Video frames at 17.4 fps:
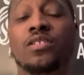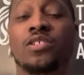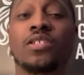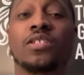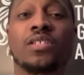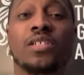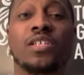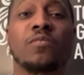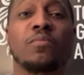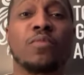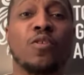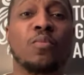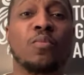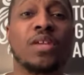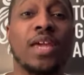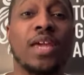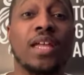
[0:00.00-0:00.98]
Just email
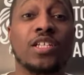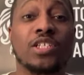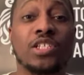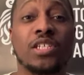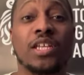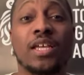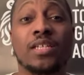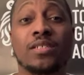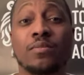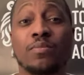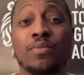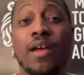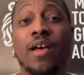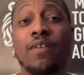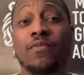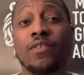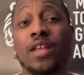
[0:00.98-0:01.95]
me at
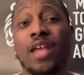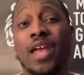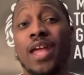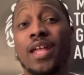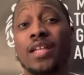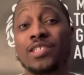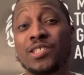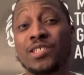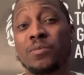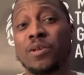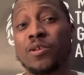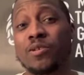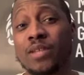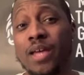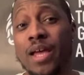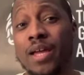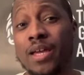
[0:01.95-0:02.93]
g-profit at
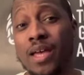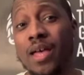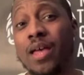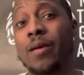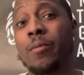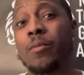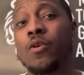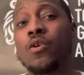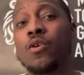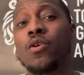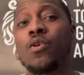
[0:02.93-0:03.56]
gmail.com.